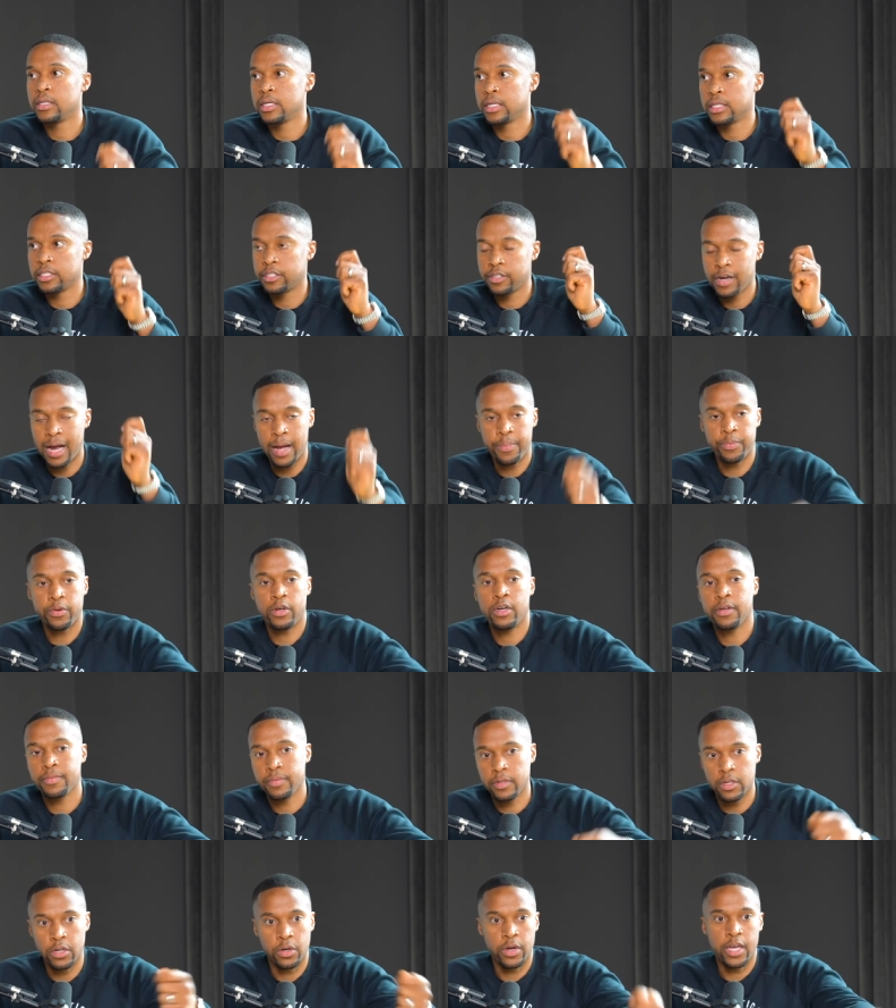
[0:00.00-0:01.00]
they drop off
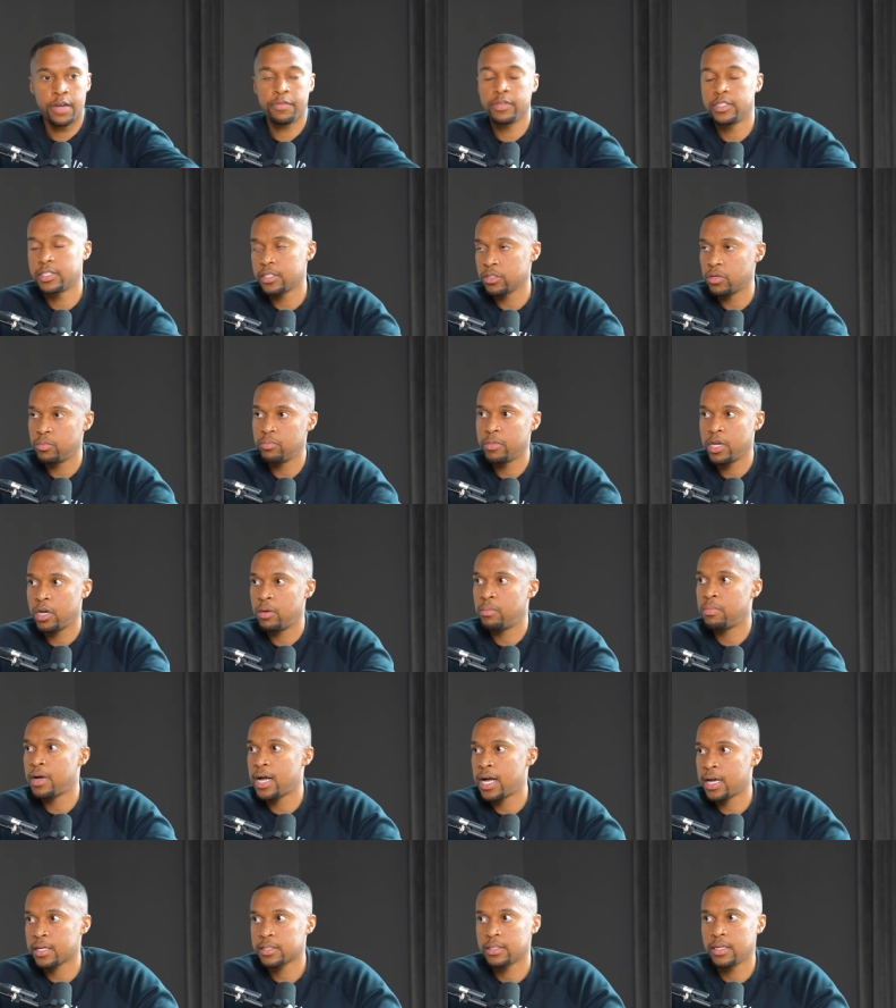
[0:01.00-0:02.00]
you know every single
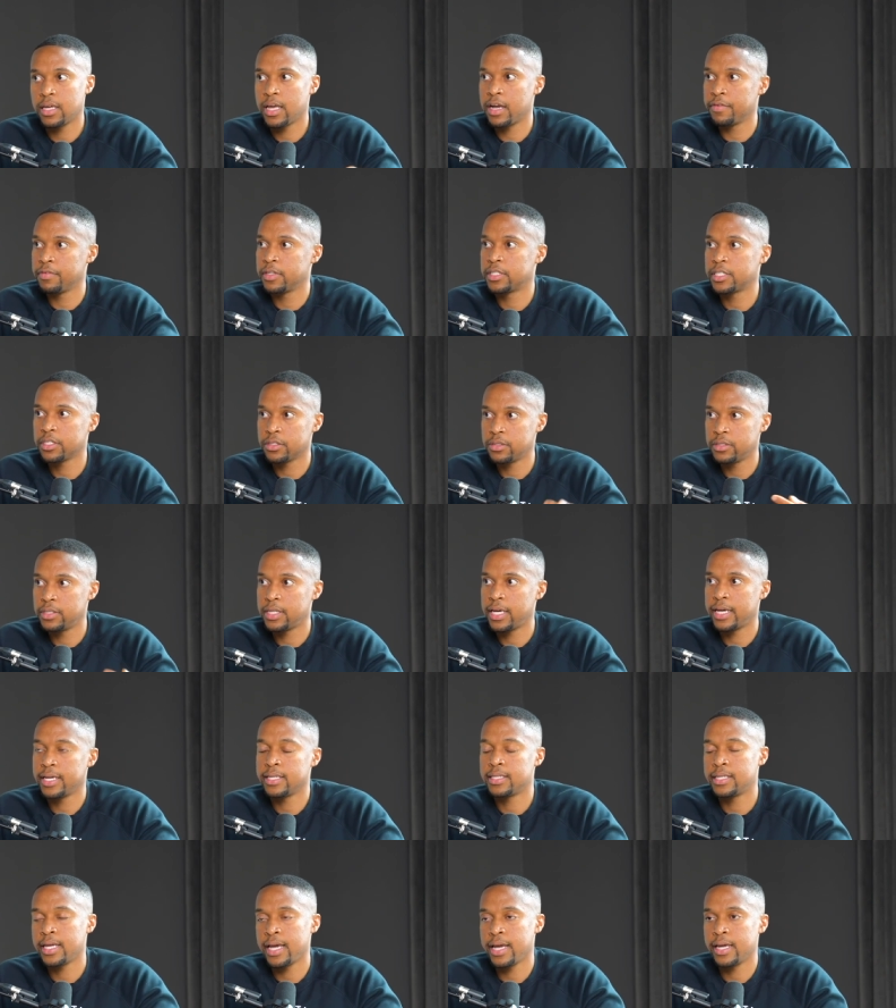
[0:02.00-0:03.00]
mailbox every yeah. single
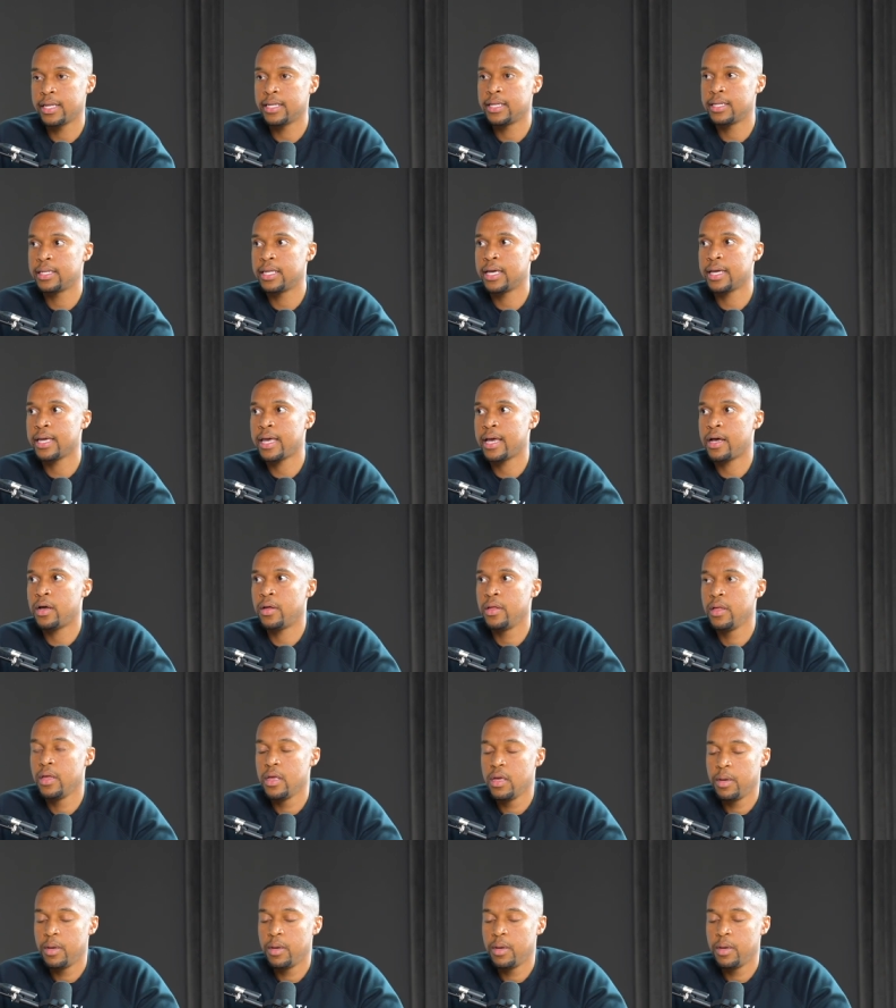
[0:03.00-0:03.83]
day, day in and day out.